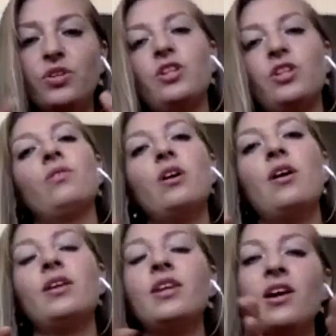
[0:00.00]
narrow
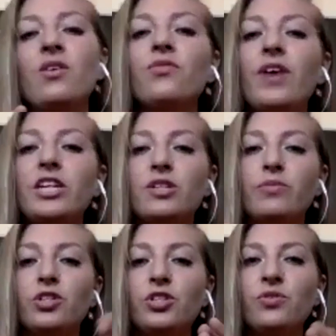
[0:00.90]
fashionable
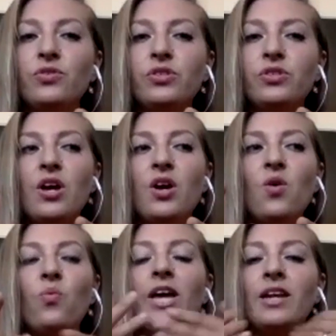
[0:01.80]
shoes, we end up
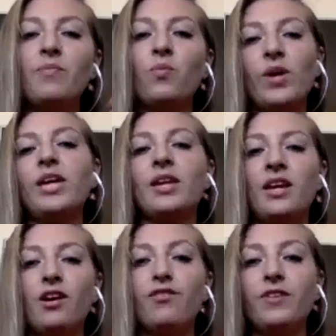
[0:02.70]
weakening our feet a
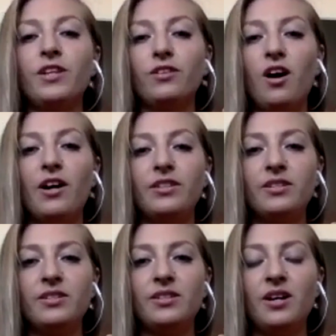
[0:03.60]
lot.
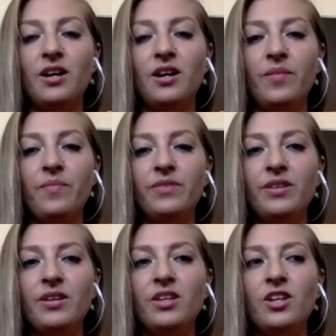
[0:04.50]
And
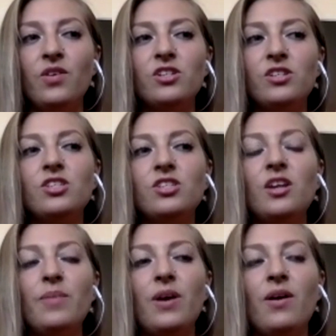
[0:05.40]
just think about,
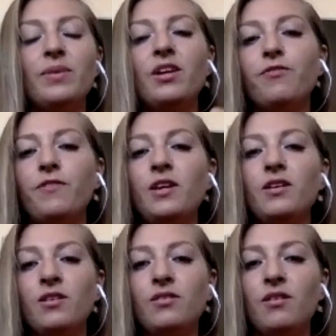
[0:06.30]
our feet are
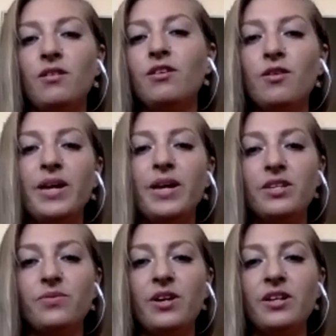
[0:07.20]
our base, right?
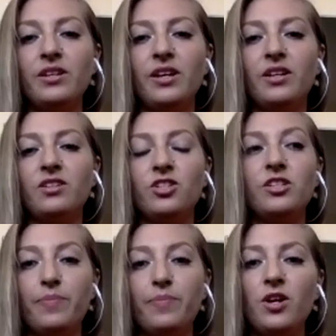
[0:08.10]
Like, just like a pyramid
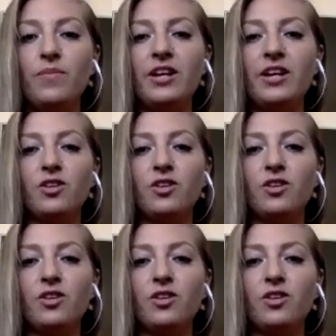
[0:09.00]
has our base. If
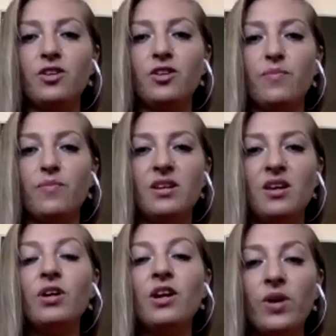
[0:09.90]
you got a
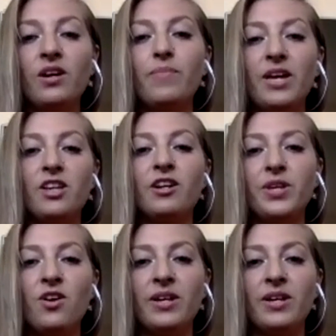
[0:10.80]
pyramid, that is not
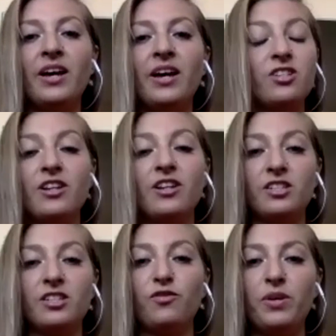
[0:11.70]
a successful
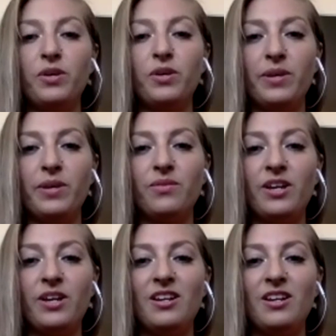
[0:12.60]
pyramid, right?
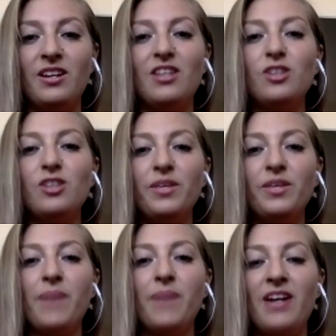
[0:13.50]
Something bad is
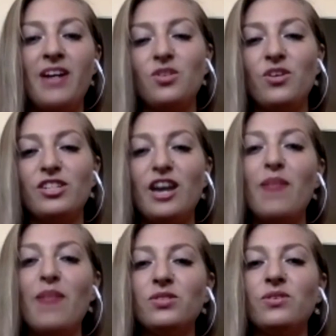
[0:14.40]
going to happen to it.
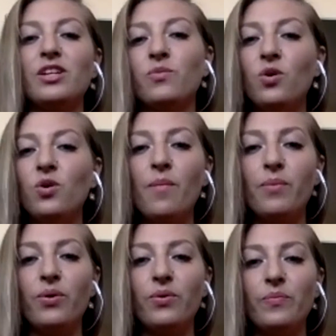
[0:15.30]
It will crumble
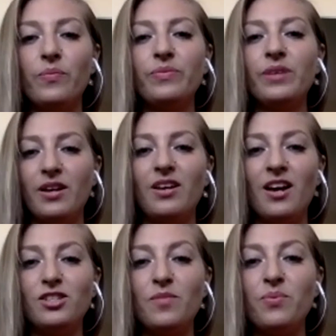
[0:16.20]
at some
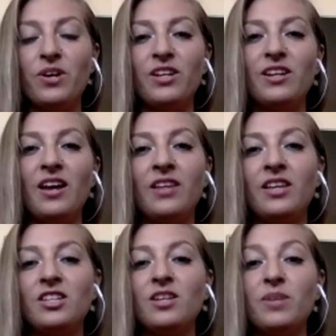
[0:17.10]
point, and that's going to
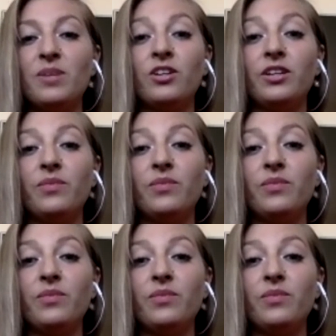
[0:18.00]
be ugly, right?